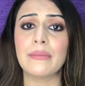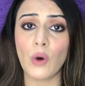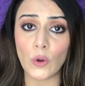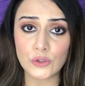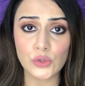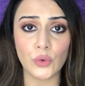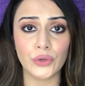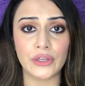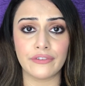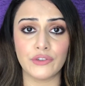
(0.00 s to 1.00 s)
also going to
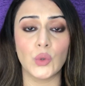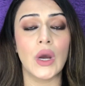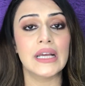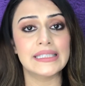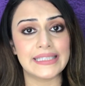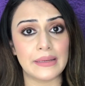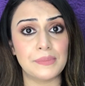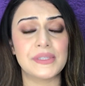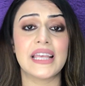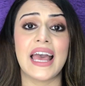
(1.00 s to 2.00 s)
give you
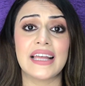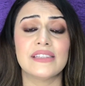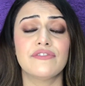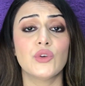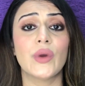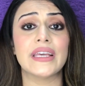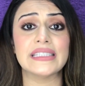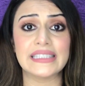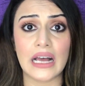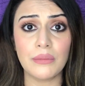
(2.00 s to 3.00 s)
tips and few
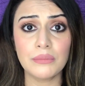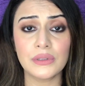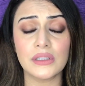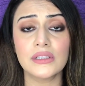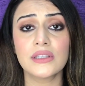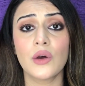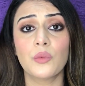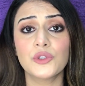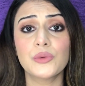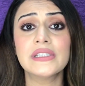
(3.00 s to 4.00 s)
examples
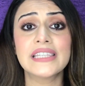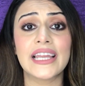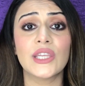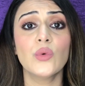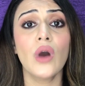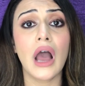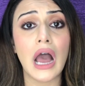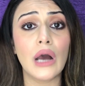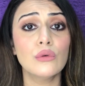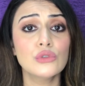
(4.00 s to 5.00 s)
which will tell you
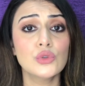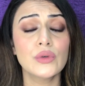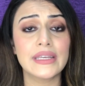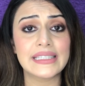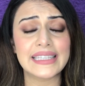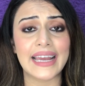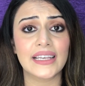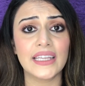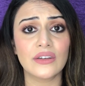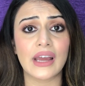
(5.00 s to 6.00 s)
how to
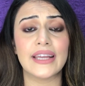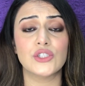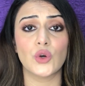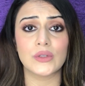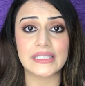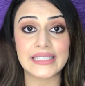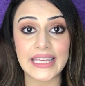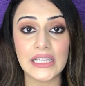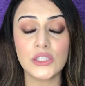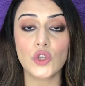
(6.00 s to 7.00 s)
exactly write your
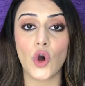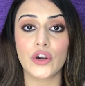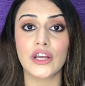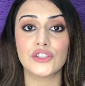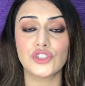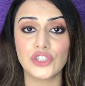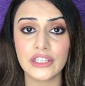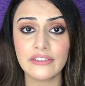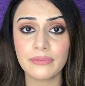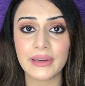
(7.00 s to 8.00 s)
skills or
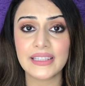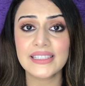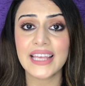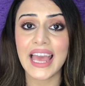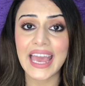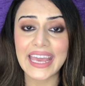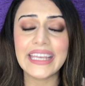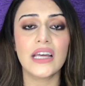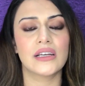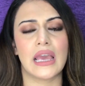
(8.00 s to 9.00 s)
achievements
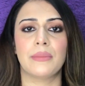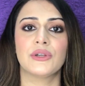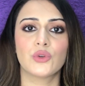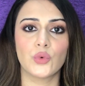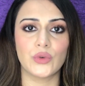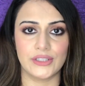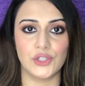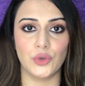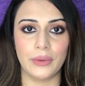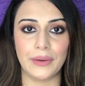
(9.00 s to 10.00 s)
in a cabin crew
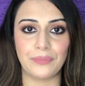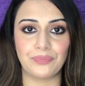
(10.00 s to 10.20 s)
resume.